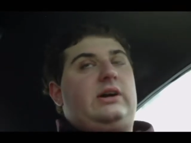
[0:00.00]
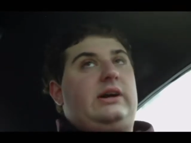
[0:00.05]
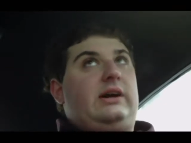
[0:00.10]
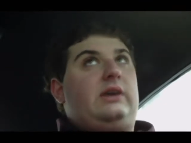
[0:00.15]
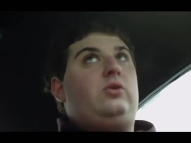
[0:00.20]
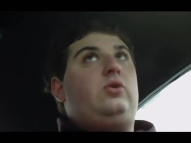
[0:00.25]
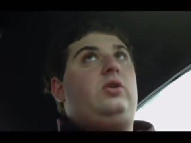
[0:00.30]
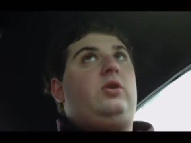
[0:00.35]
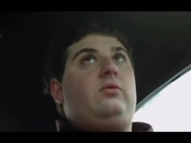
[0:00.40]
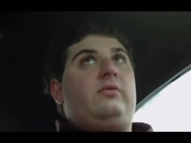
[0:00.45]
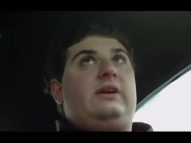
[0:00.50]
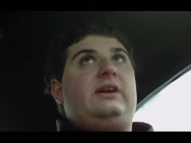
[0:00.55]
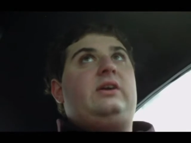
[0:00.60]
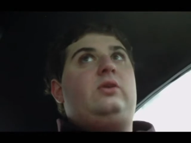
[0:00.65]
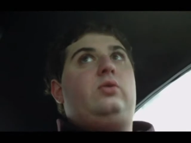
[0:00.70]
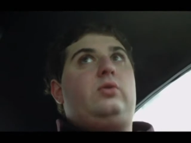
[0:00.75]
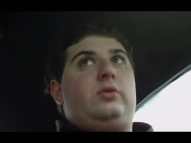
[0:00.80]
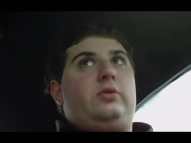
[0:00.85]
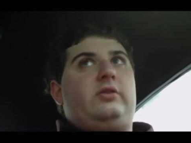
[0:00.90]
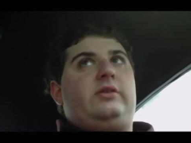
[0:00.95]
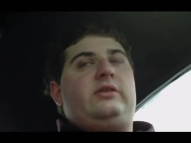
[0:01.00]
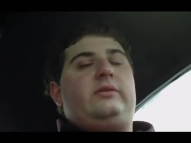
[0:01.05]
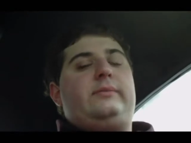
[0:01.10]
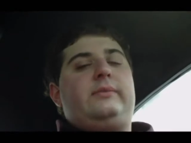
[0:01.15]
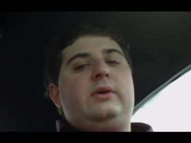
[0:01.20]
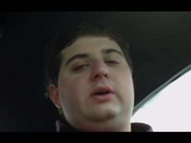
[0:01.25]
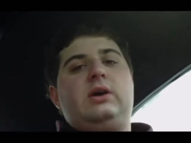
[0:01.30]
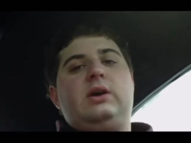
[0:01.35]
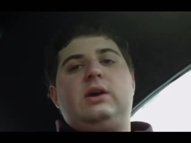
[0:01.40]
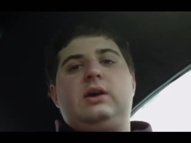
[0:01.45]
already ordered them.
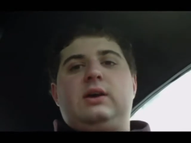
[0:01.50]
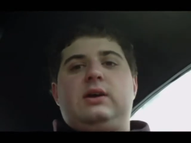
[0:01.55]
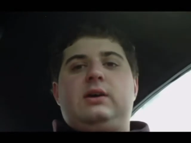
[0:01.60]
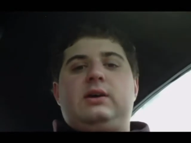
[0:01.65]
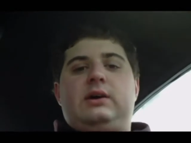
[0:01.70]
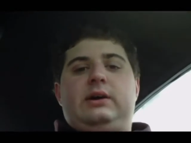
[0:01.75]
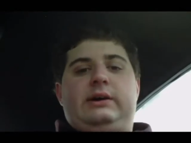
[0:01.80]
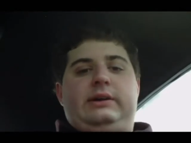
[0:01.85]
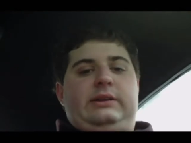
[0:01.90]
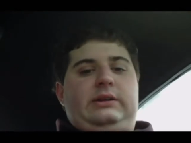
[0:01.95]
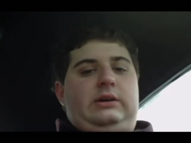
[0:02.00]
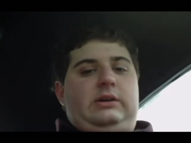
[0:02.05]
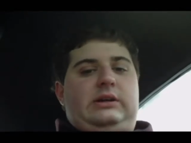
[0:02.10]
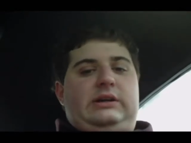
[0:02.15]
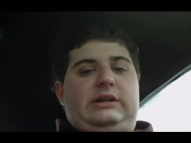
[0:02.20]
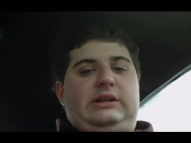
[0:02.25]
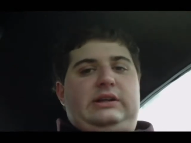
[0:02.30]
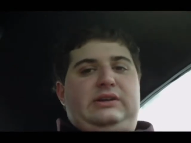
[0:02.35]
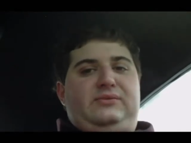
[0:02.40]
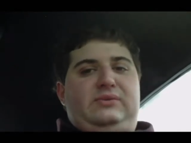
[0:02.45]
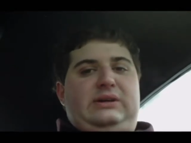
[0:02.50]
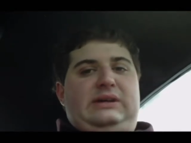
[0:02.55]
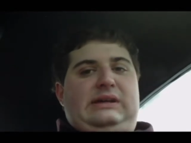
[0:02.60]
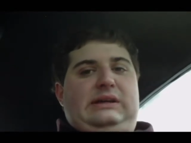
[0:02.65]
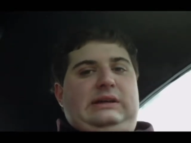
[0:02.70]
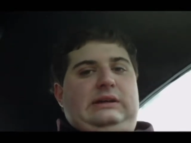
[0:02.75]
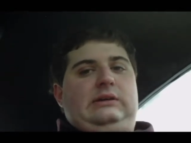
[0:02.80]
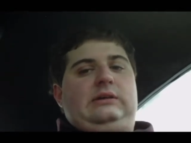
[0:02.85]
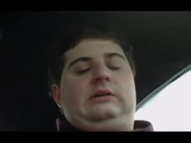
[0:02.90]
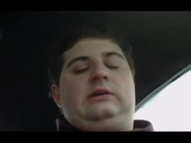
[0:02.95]
They are on their way
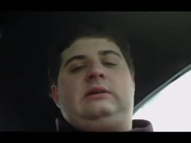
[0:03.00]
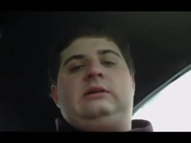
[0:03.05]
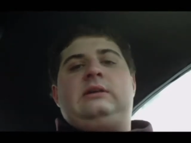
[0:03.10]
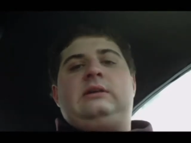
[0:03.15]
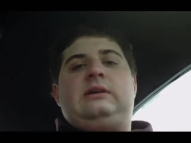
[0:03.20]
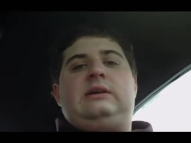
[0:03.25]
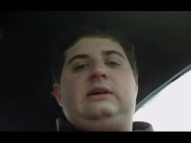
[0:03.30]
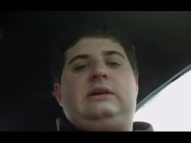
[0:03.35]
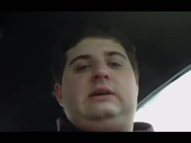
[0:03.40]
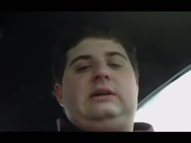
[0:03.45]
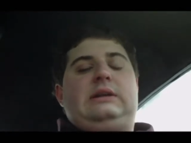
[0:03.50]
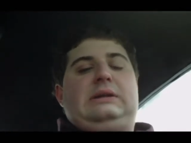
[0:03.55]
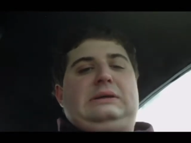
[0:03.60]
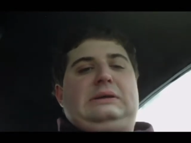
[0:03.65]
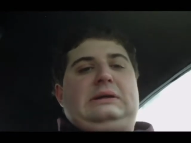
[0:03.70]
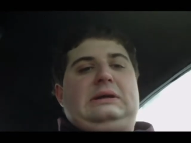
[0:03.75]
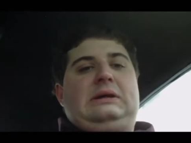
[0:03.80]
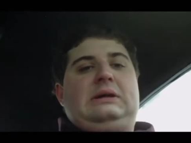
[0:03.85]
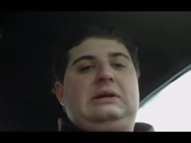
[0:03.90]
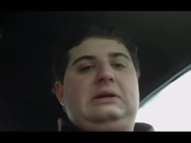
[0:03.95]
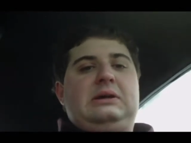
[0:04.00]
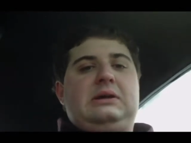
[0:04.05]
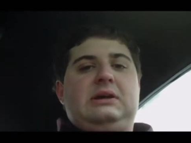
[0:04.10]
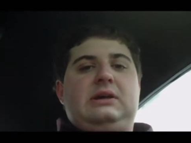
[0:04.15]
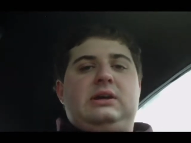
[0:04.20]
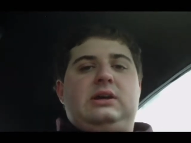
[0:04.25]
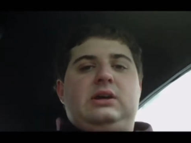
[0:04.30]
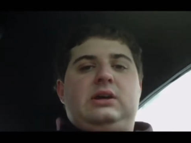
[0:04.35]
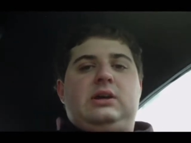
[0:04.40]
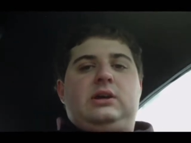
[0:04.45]
in, and
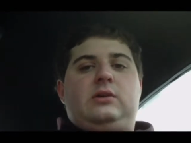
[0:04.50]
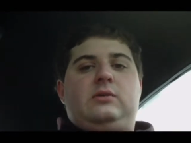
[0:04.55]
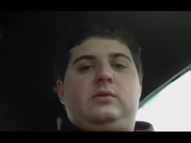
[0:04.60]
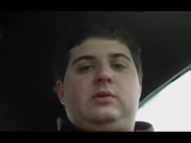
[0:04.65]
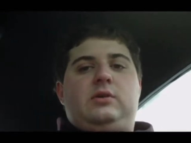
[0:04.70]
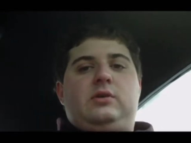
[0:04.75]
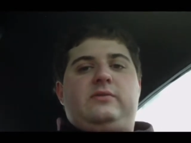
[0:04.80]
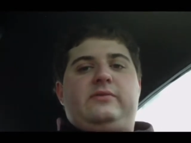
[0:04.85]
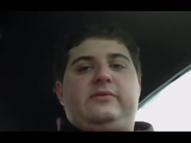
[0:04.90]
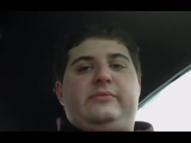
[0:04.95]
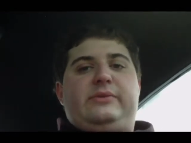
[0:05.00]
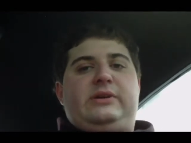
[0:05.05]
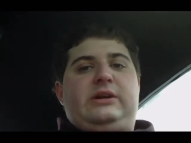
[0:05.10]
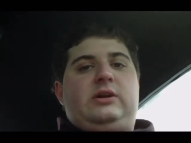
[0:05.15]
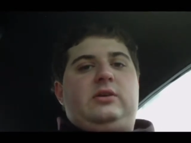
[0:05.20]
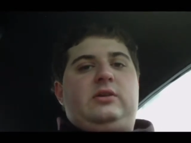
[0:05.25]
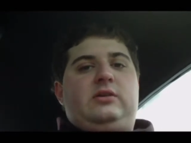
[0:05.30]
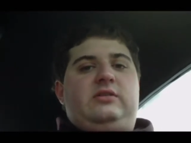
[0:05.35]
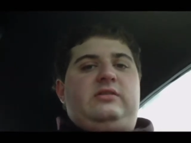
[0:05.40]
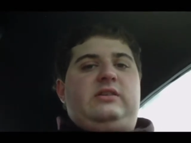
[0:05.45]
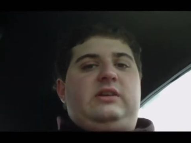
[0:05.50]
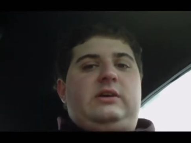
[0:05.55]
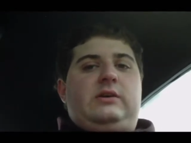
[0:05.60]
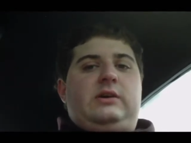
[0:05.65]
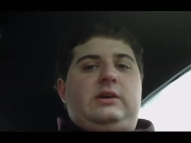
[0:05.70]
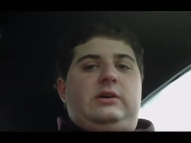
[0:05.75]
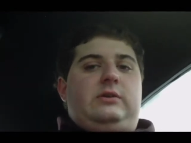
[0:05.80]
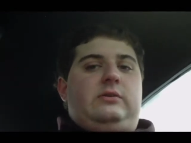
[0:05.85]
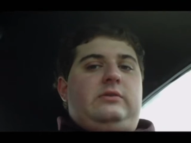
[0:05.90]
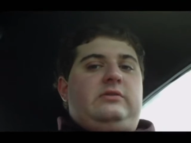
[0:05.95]
we'll go from there and see how
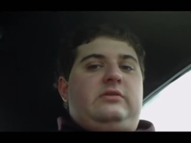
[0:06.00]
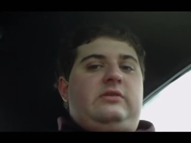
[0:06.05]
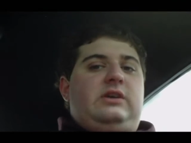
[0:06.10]
it goes.